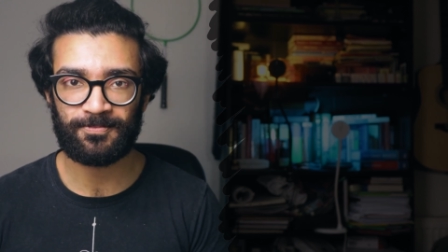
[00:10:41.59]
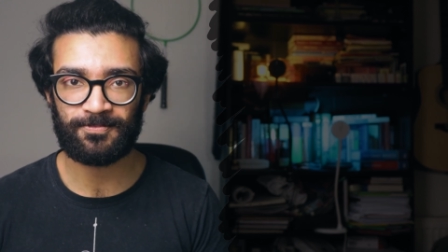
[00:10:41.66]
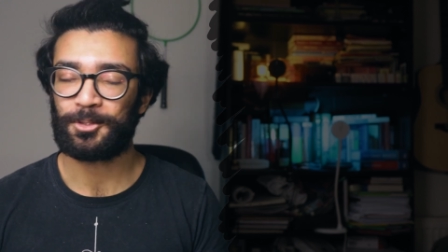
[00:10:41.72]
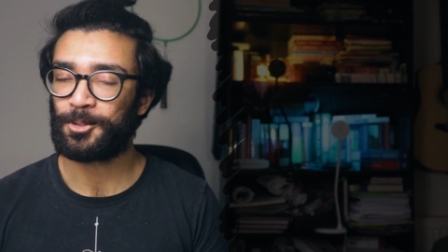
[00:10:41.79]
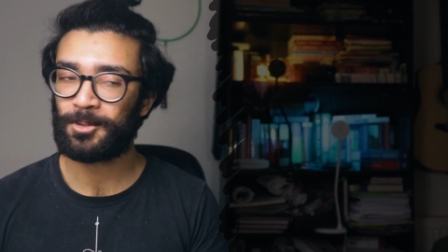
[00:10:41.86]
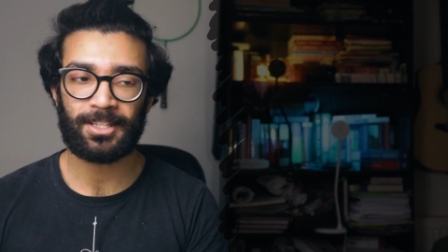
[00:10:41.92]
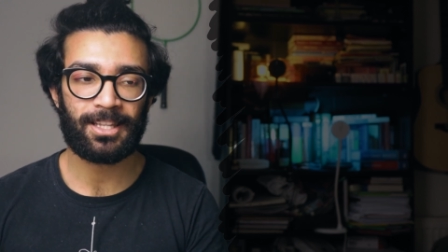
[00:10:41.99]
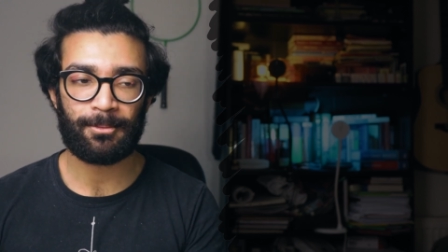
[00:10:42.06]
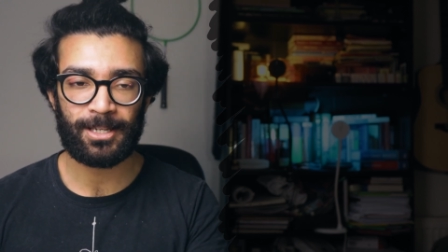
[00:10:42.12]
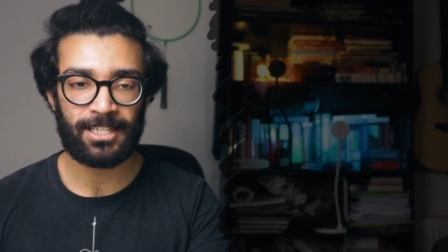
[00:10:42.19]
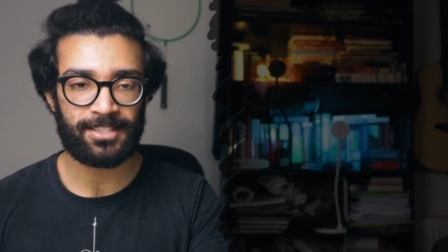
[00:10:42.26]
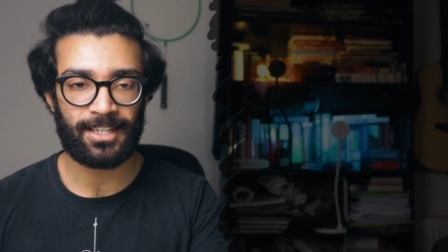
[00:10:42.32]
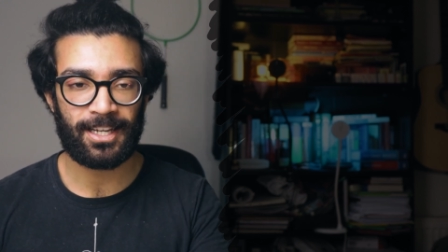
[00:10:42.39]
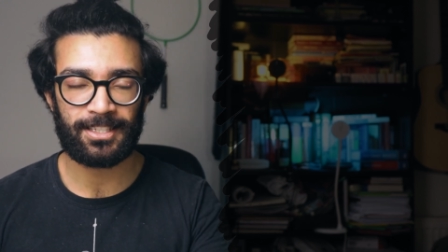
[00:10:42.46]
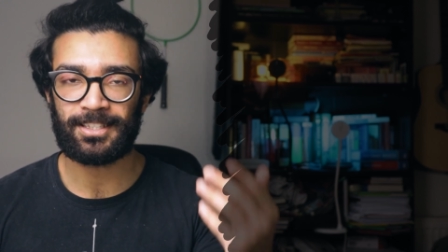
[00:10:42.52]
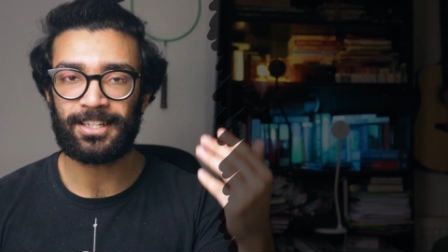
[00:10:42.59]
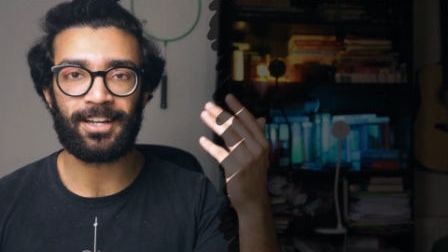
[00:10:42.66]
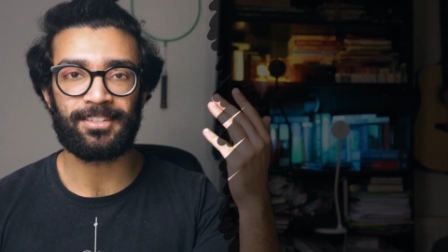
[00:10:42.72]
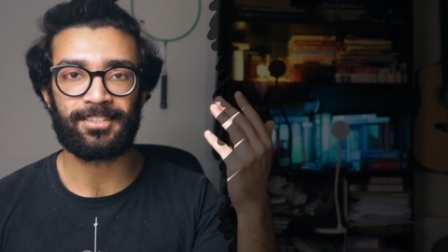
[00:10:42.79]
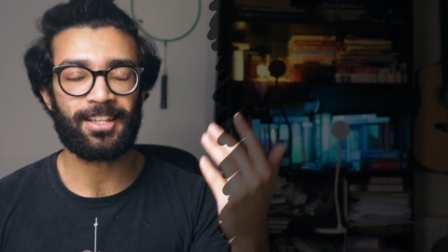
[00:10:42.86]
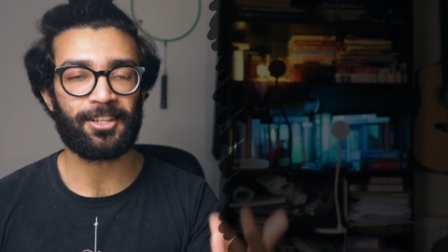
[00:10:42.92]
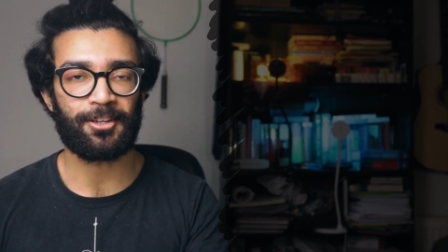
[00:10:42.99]
With all of that being said,
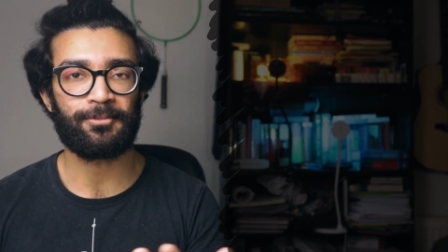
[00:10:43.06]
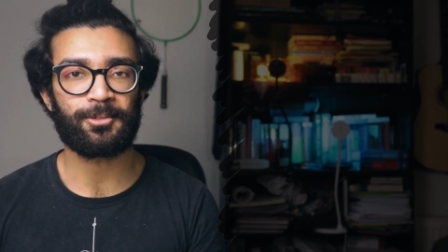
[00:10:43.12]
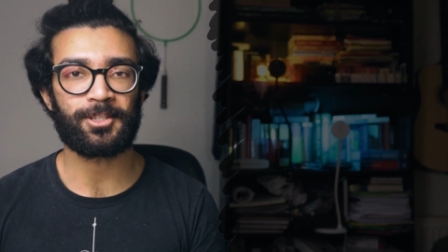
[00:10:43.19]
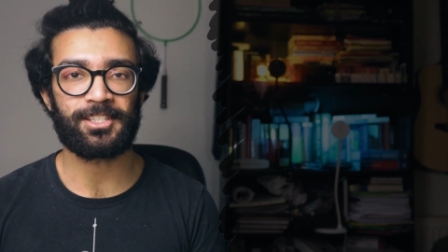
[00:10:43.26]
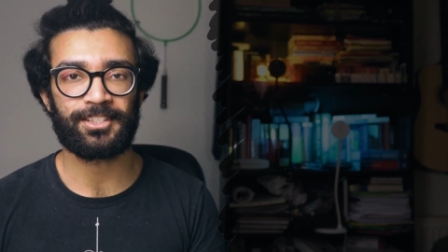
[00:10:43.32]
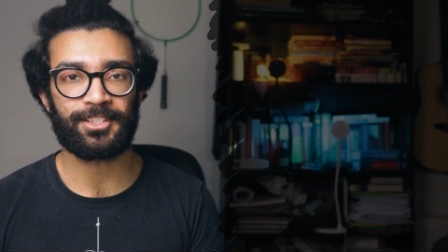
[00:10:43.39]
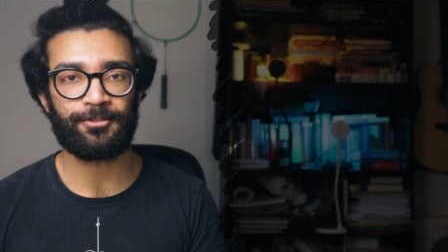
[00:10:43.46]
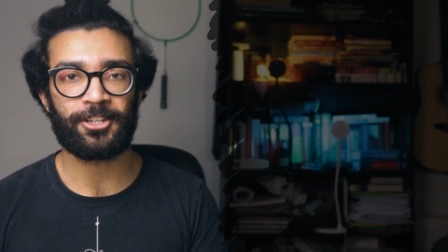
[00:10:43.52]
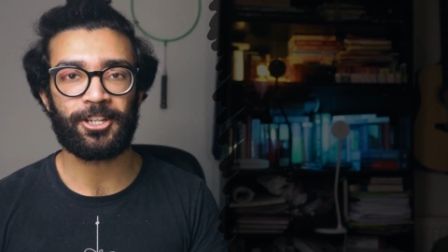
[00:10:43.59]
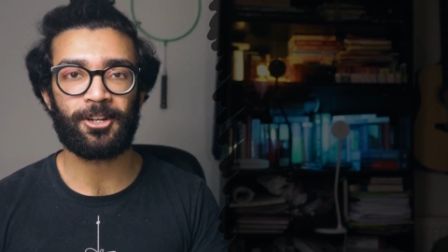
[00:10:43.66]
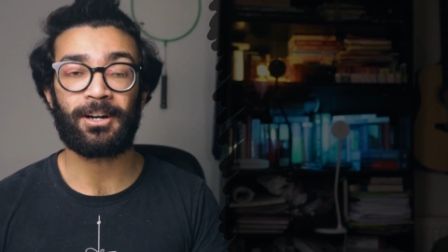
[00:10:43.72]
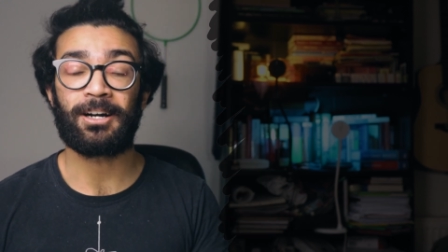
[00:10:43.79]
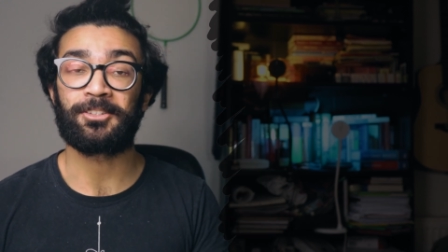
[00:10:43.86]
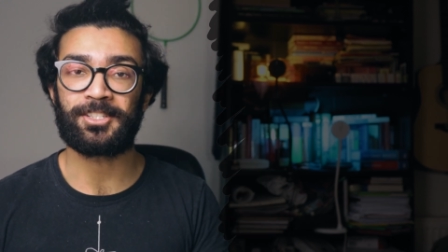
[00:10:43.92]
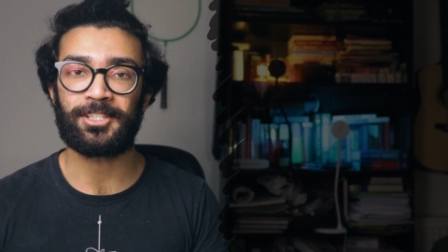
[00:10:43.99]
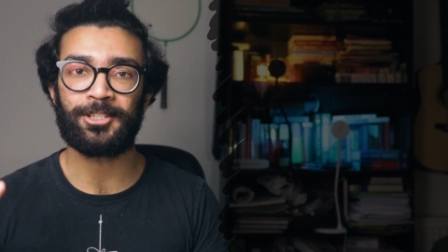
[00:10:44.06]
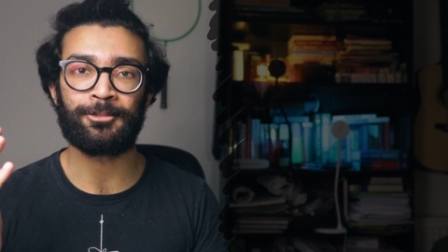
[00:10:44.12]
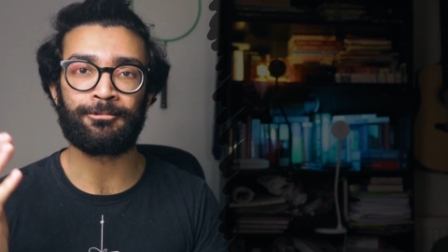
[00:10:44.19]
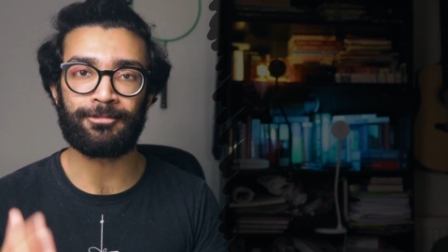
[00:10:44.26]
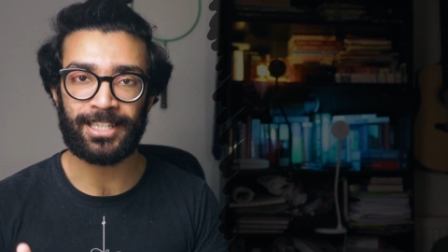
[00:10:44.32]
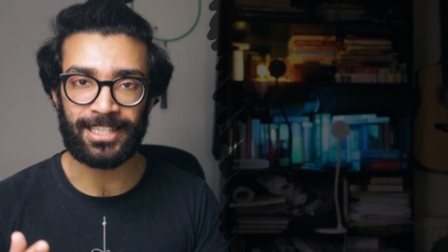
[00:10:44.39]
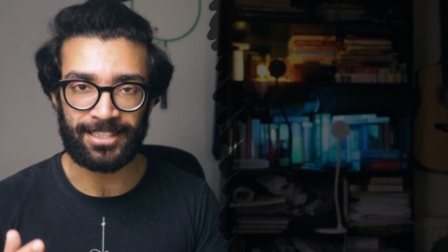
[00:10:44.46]
guys, thank you for watching this video. I'll see
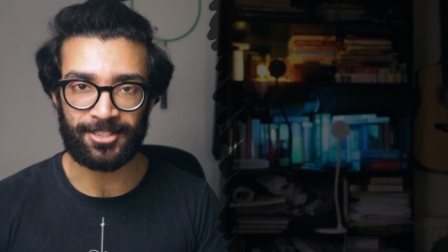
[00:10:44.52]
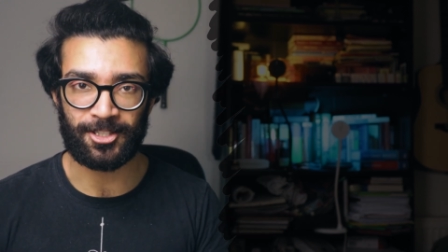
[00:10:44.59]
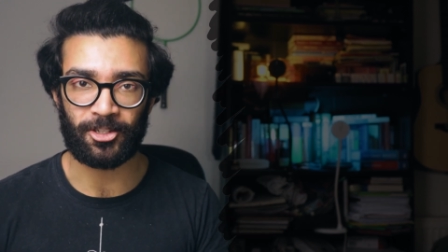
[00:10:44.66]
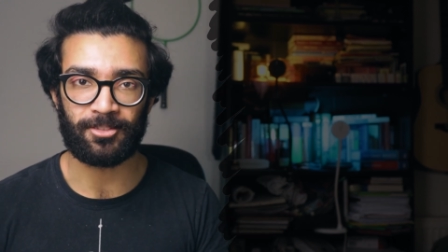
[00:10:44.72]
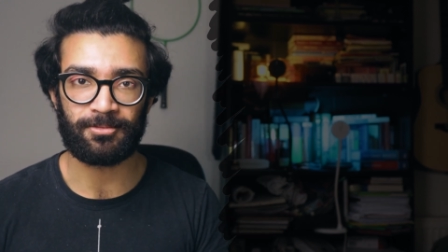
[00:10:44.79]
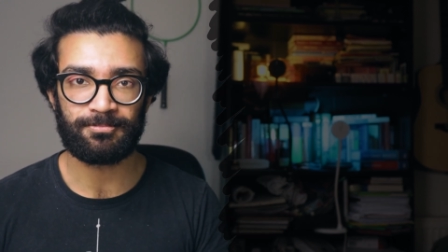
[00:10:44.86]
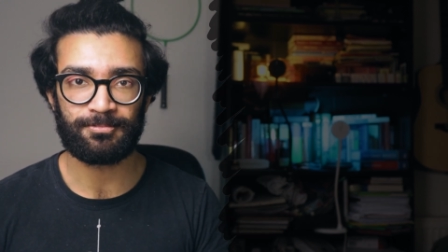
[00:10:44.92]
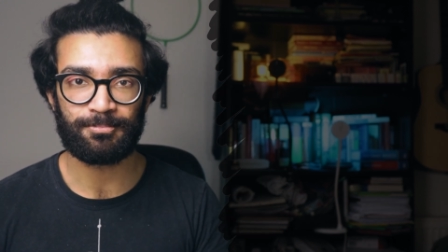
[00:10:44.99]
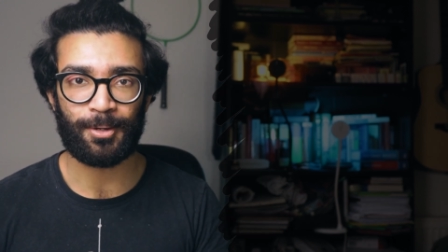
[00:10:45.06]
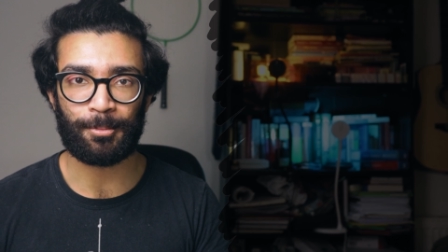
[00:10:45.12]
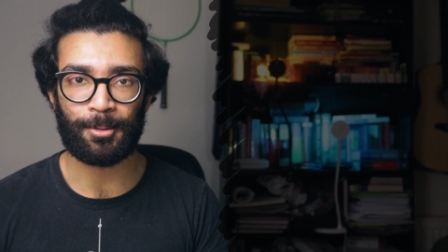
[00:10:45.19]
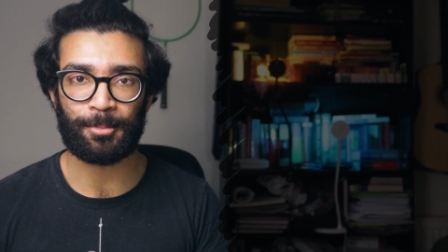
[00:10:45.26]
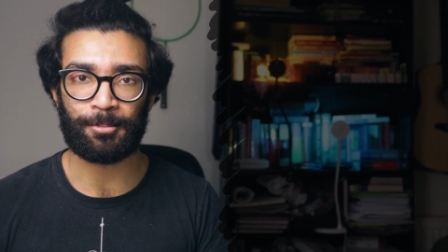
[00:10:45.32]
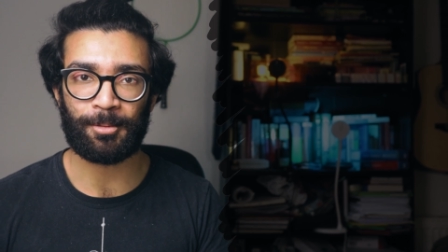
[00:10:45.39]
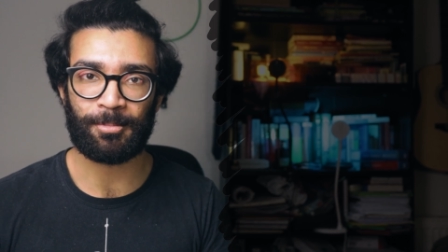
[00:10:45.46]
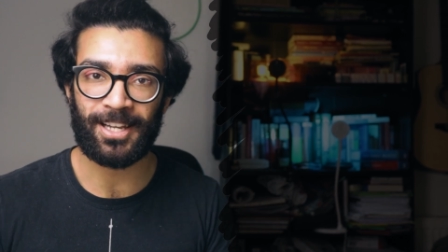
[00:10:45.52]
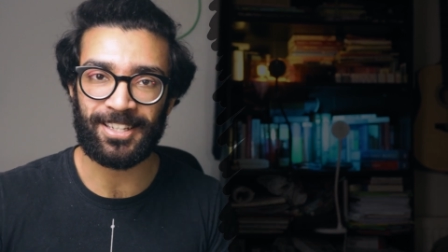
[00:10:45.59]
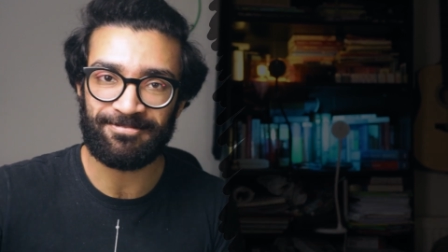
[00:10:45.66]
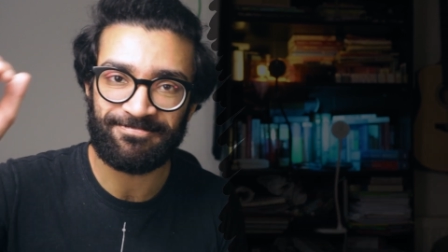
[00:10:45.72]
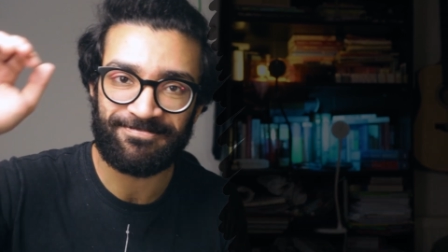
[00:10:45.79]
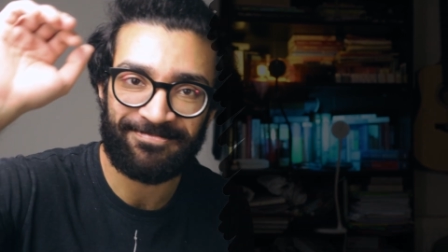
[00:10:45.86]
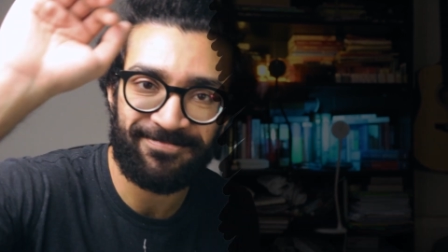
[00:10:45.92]
you really soon.
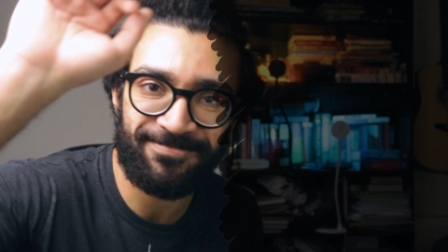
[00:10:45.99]
Bye-bye-bye-bye.